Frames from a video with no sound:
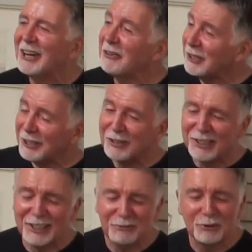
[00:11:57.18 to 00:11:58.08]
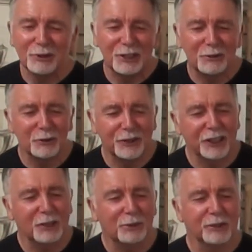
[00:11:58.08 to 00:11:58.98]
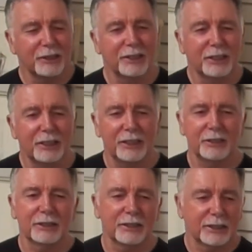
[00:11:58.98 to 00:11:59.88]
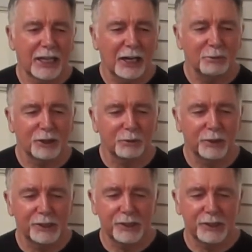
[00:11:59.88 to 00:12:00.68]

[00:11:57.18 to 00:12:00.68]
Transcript: Oh, the other really cool thing about the tablet was,